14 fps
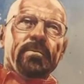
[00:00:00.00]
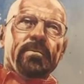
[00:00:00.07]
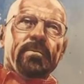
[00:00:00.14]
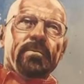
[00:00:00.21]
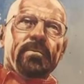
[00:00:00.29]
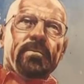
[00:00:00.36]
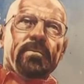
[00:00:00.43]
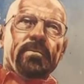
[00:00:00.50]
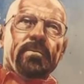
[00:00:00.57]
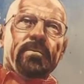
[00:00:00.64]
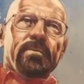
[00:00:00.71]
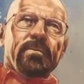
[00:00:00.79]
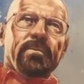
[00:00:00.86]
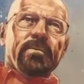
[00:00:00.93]

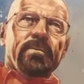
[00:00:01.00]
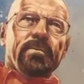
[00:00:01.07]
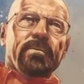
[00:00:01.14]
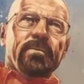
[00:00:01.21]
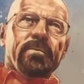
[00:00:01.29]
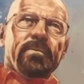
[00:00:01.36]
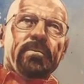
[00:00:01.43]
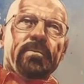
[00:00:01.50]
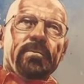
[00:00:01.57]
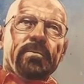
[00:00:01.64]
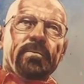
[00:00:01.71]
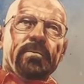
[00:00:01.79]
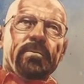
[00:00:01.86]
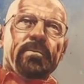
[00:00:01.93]

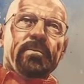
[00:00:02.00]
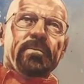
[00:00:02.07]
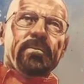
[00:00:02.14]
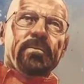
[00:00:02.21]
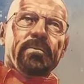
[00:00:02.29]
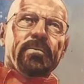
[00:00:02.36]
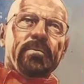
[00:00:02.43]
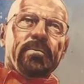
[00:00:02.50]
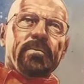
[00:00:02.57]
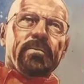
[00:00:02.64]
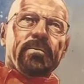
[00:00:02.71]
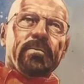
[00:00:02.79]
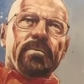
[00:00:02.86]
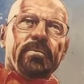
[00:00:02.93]

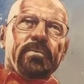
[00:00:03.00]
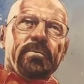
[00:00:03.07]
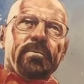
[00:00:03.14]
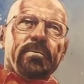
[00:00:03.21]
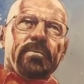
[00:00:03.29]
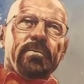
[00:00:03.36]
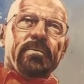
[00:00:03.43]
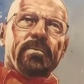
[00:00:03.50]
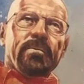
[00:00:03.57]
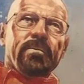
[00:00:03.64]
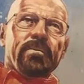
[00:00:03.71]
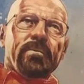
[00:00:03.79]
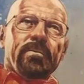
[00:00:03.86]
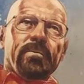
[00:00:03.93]

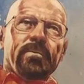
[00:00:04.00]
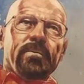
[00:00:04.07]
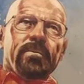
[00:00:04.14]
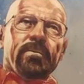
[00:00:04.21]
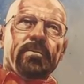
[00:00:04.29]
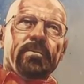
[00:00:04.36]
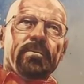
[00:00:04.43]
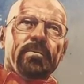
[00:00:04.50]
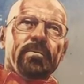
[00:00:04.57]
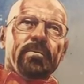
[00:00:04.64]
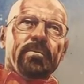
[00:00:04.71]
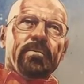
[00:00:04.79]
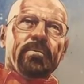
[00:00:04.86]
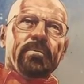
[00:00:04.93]

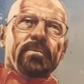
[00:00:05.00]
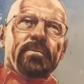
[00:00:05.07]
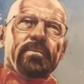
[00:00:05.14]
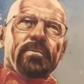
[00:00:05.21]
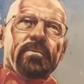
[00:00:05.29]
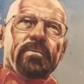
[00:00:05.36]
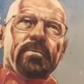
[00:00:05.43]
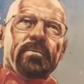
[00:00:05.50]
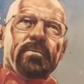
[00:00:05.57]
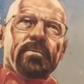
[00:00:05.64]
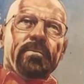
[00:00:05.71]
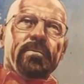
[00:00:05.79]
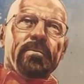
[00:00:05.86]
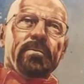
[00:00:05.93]

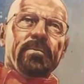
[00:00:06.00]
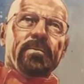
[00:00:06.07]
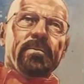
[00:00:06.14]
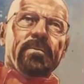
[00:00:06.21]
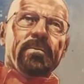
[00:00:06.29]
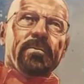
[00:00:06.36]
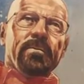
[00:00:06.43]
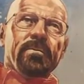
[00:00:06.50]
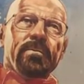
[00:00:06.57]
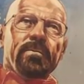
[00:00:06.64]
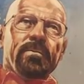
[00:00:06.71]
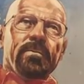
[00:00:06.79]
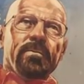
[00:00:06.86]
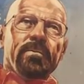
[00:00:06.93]

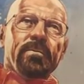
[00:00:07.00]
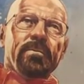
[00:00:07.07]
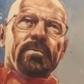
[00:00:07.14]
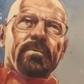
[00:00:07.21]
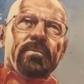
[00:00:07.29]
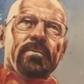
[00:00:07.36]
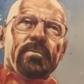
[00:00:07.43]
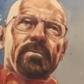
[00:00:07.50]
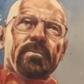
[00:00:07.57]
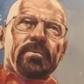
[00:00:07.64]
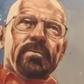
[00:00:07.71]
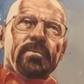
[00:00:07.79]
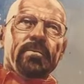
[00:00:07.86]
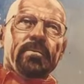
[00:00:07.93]
[no speech]